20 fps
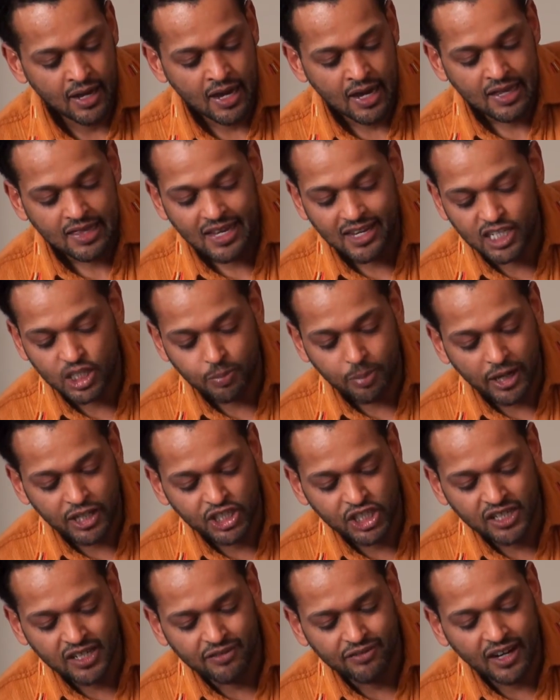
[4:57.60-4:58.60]
The
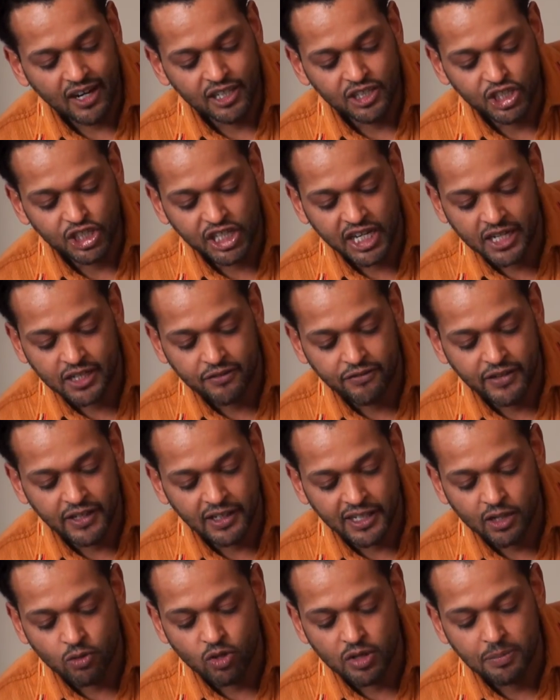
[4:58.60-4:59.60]
expression of unchecked
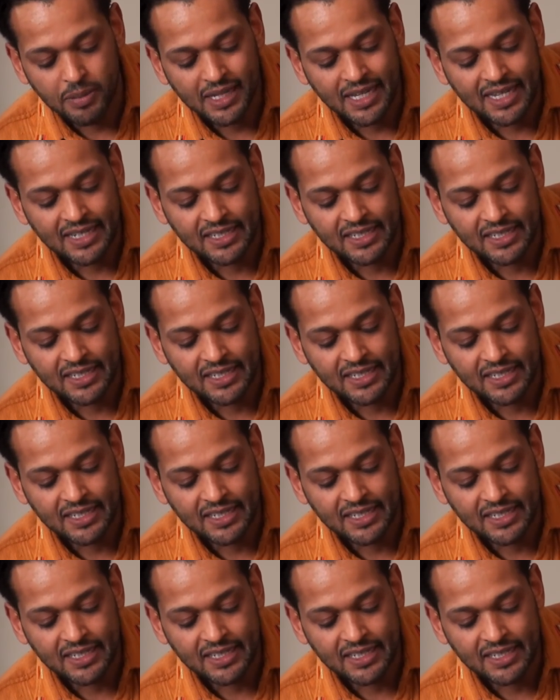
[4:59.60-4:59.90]
feeling would begin